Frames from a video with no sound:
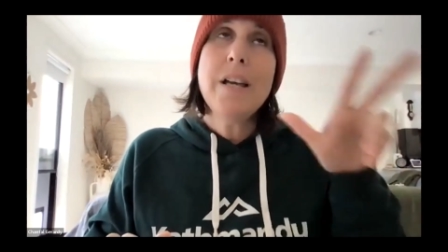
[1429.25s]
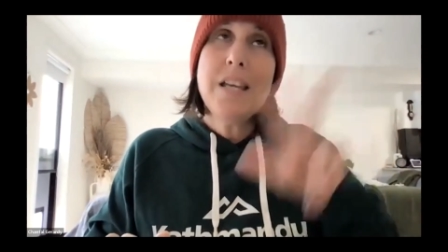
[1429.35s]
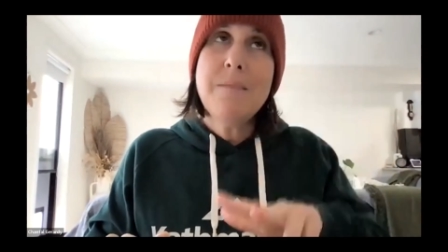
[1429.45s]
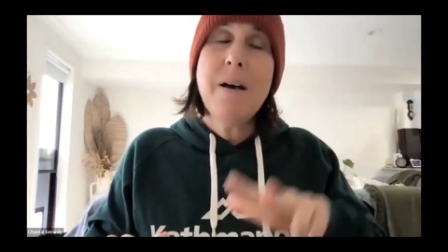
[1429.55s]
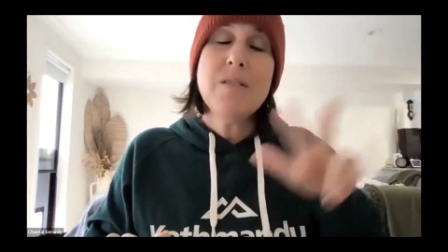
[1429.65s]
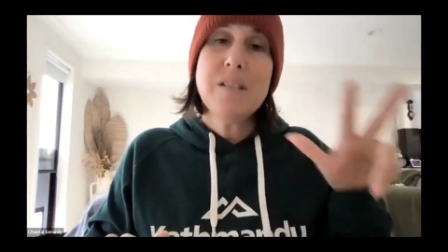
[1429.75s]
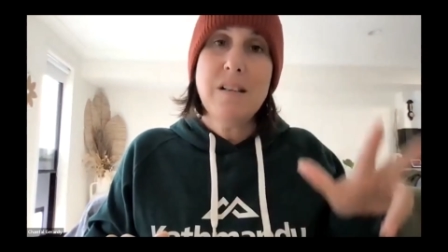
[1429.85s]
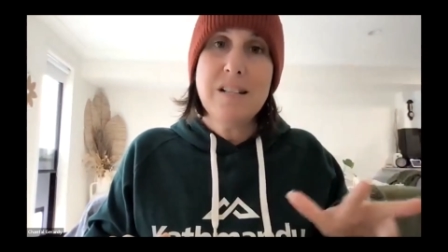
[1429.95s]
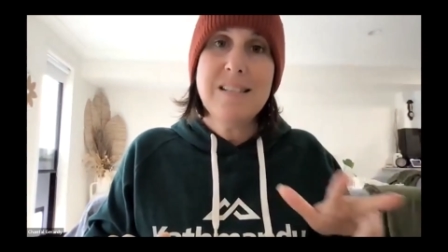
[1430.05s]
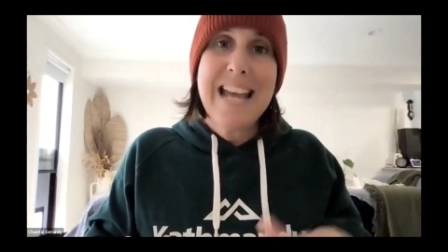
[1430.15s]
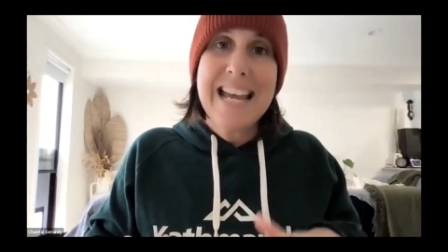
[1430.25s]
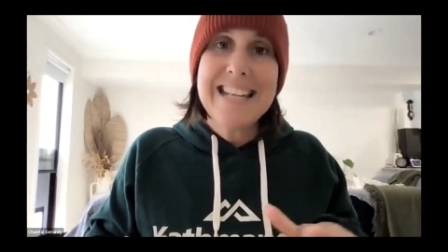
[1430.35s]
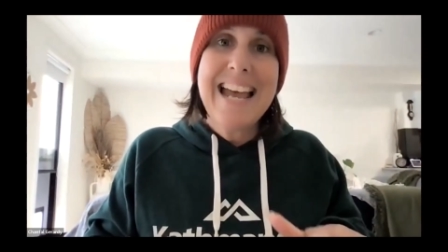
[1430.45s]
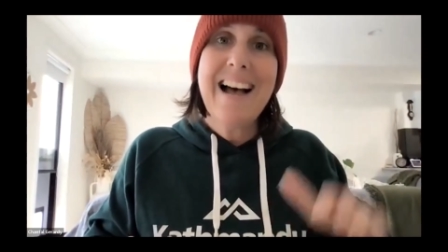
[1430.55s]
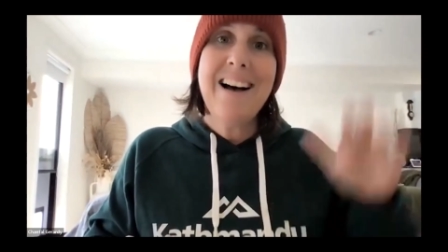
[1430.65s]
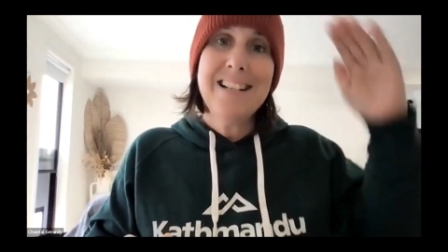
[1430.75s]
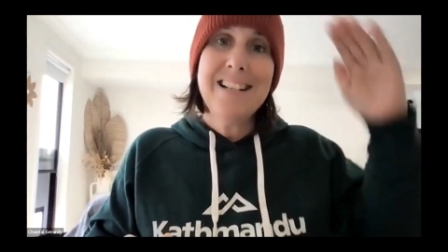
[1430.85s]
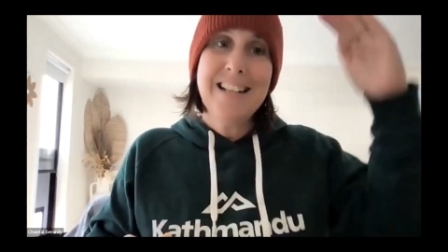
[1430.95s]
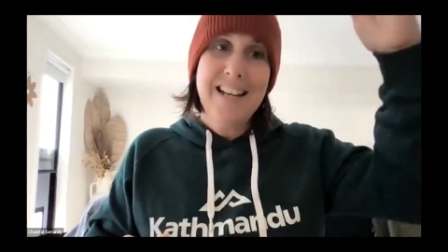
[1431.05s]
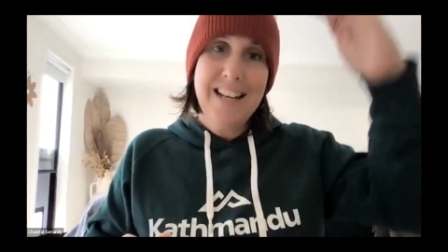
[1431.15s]
emails are going to stand out
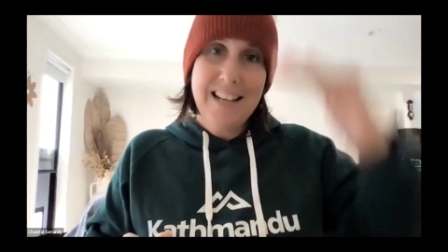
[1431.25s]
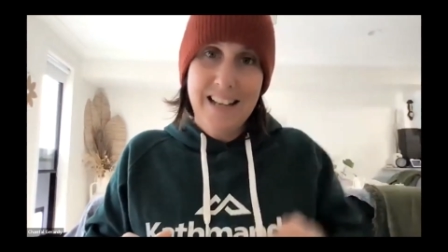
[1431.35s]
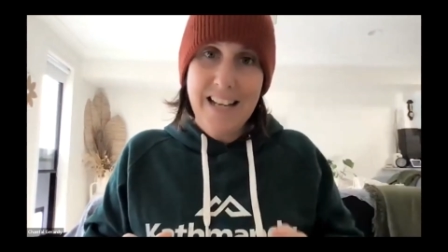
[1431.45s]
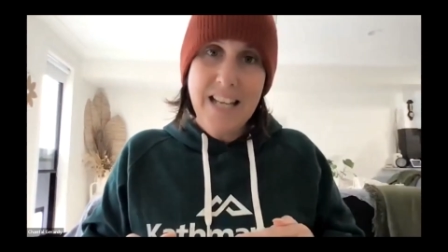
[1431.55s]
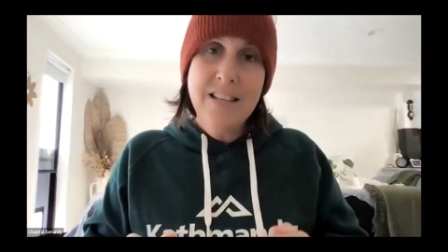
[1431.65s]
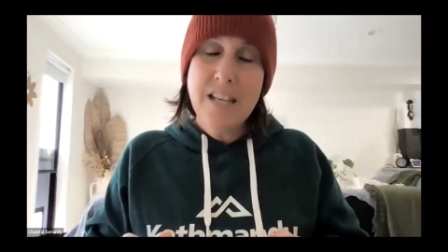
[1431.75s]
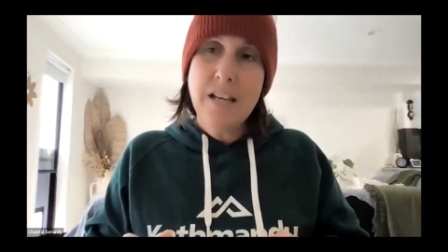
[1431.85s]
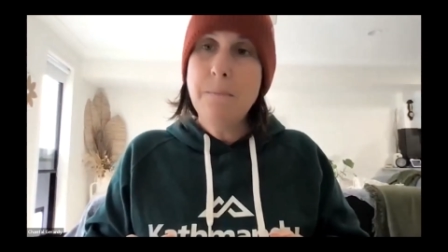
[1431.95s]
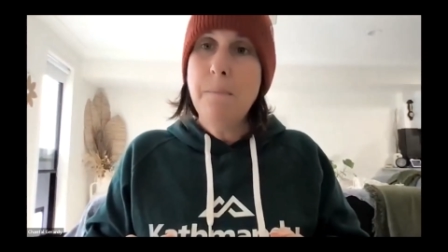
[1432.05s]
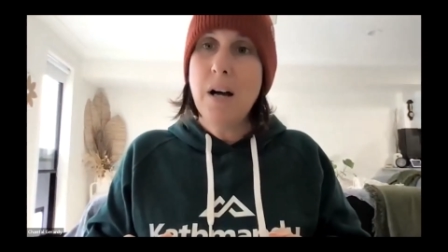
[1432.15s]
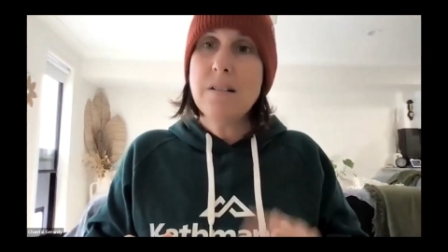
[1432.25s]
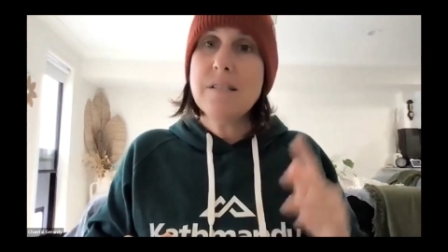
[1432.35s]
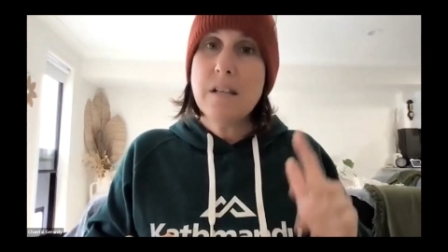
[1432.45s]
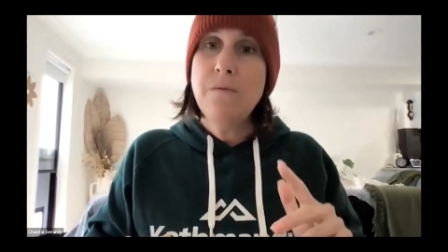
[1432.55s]
in the inbox